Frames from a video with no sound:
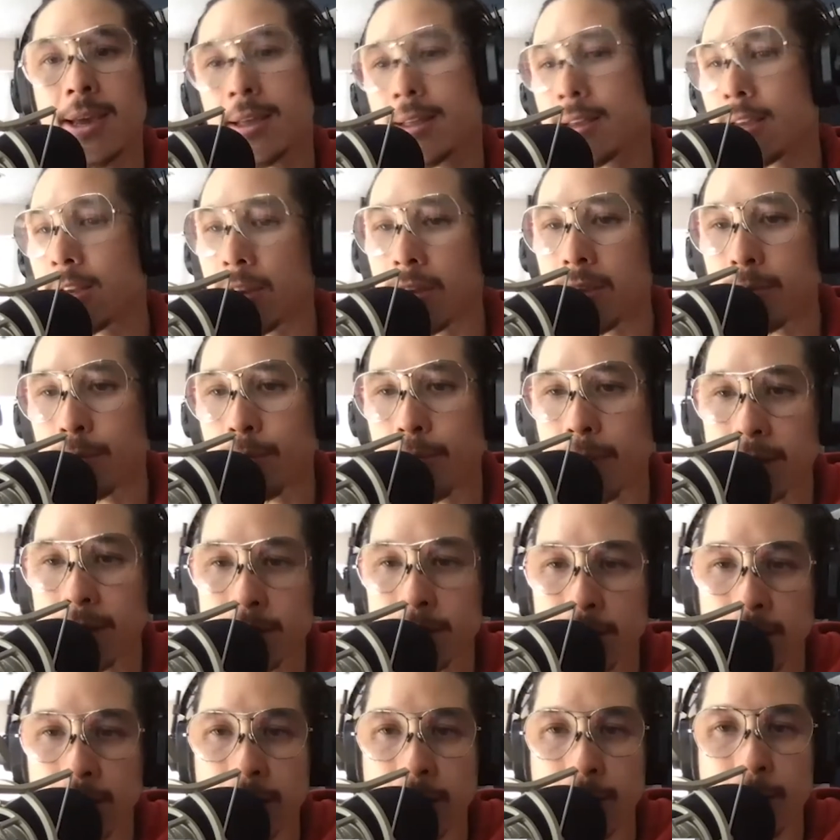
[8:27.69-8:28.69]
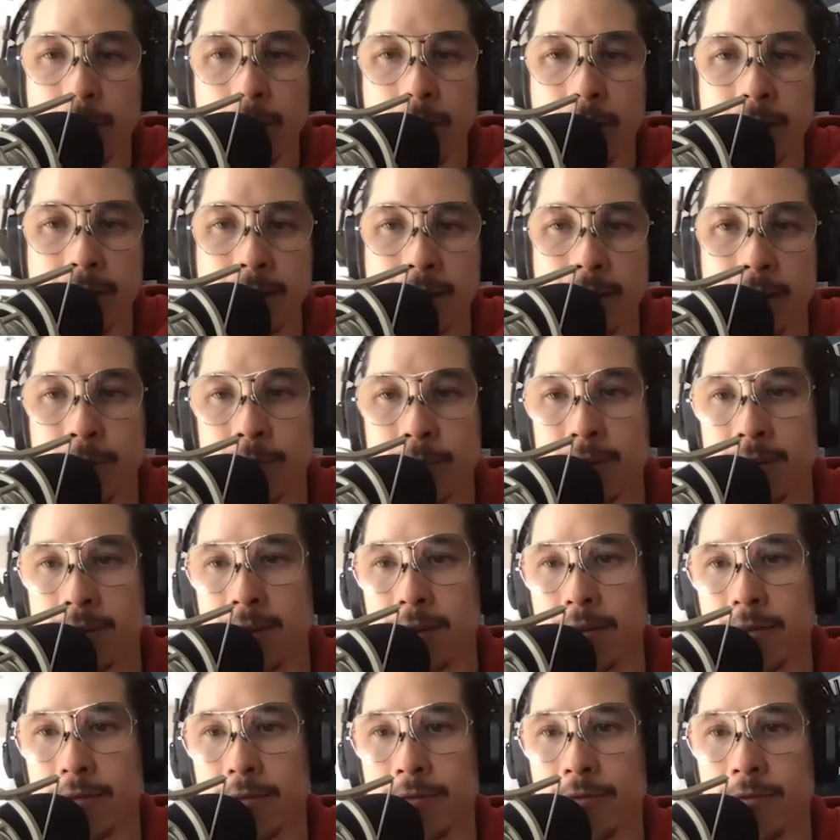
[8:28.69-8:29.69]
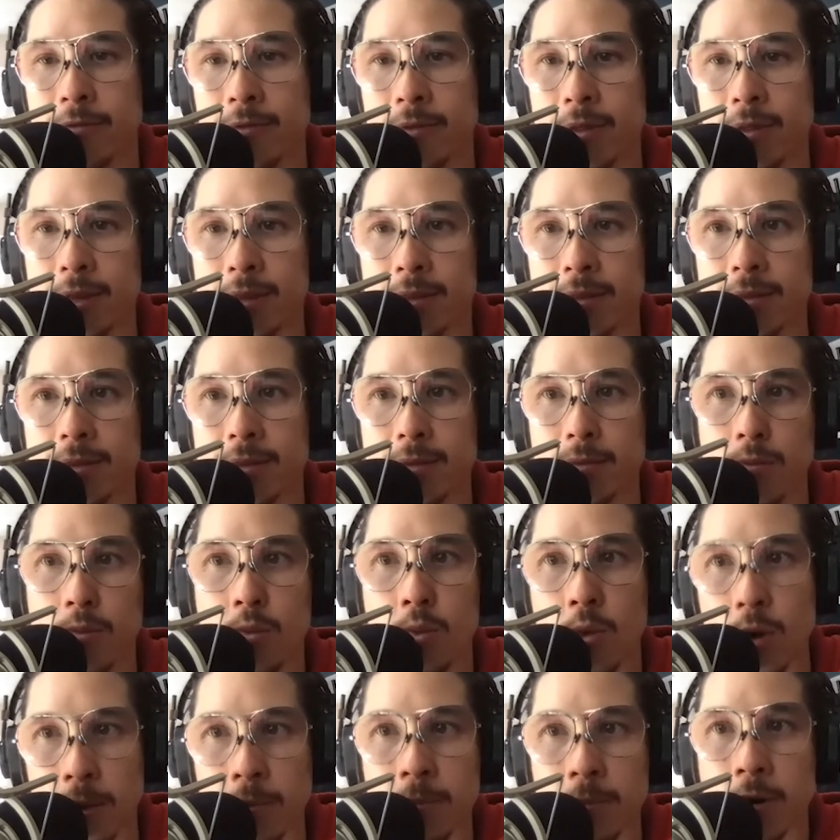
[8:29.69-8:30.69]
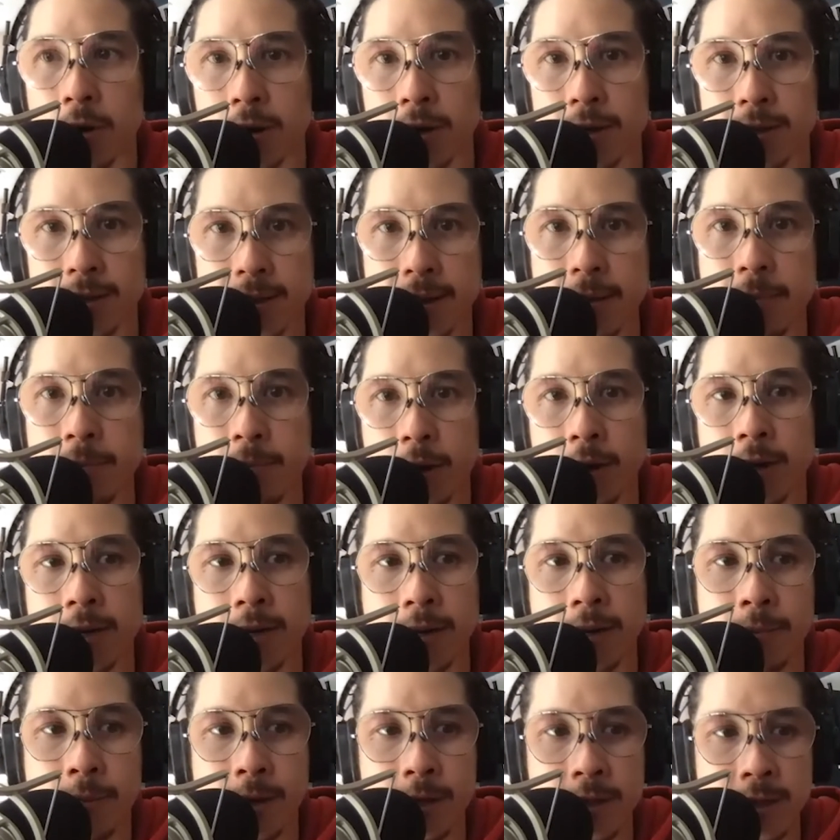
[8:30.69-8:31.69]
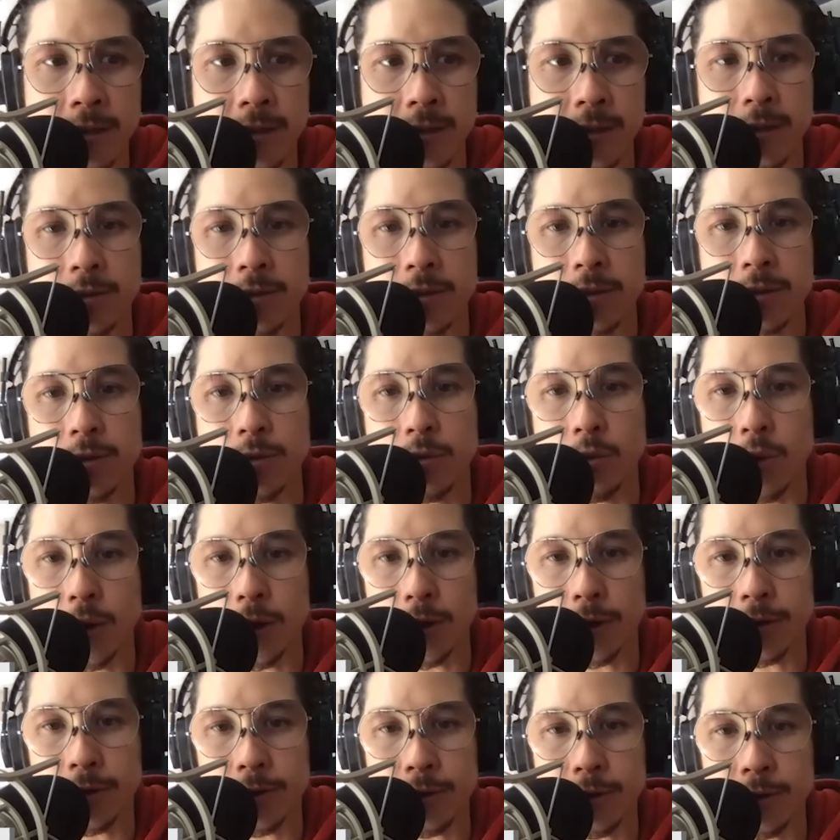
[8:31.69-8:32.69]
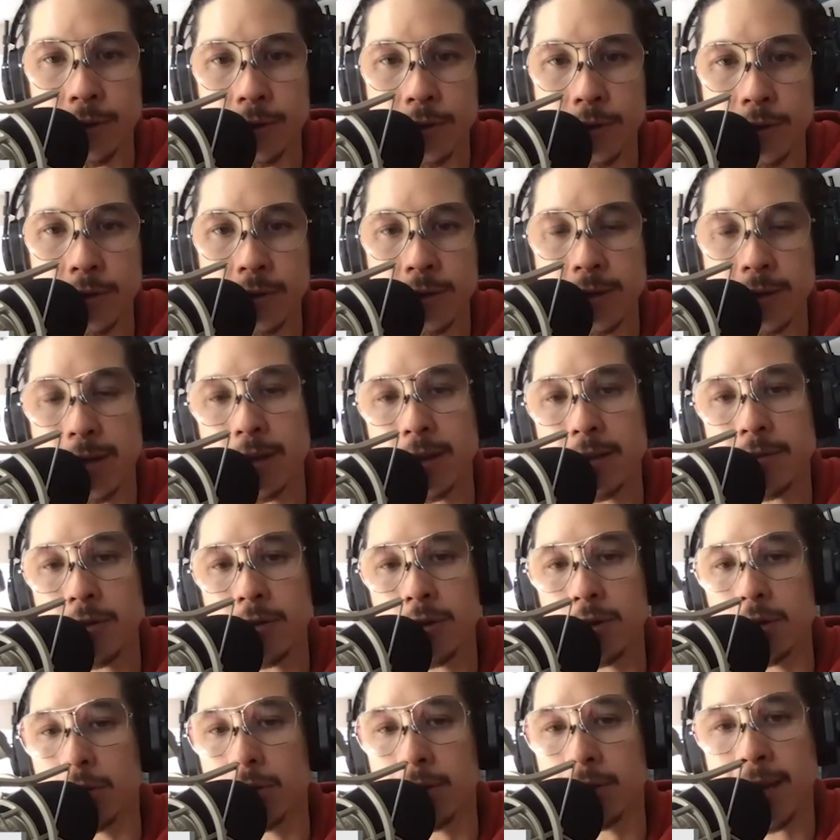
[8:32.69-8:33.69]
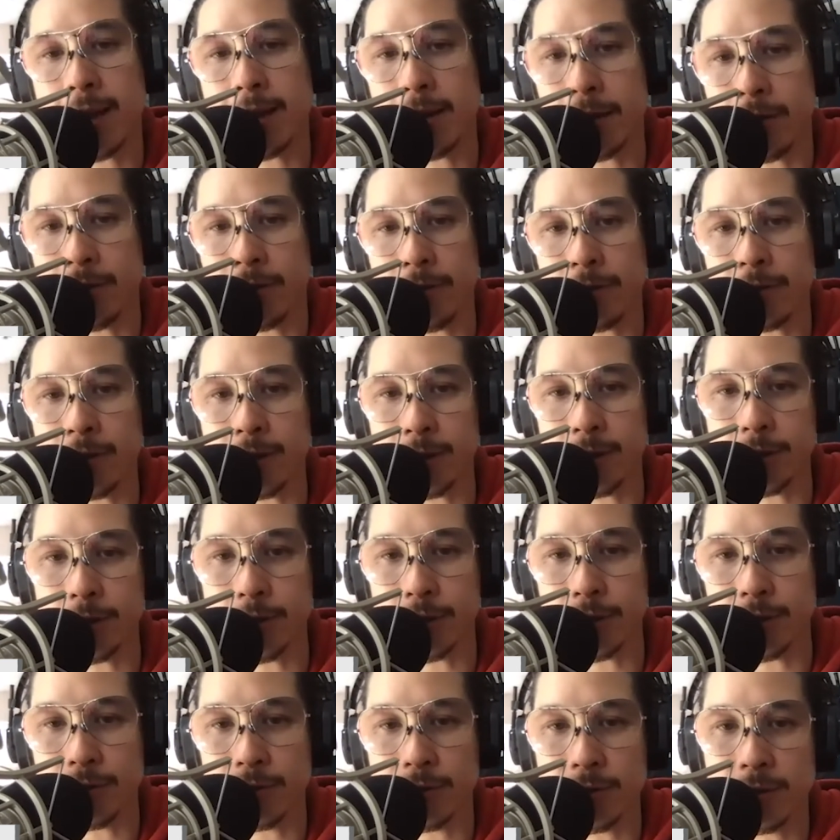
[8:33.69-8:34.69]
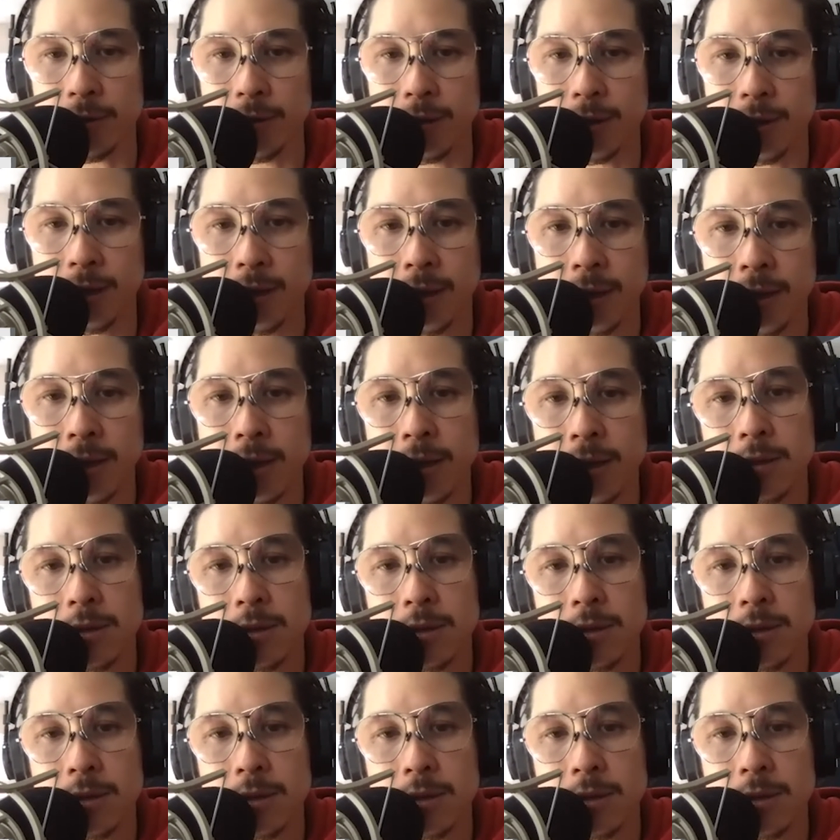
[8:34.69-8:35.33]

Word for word: You know, you basic marketing companies have like one market, same marketing budget. They used to do one or two shoots. Now they have to do 10 to 15 shoots. Yeah.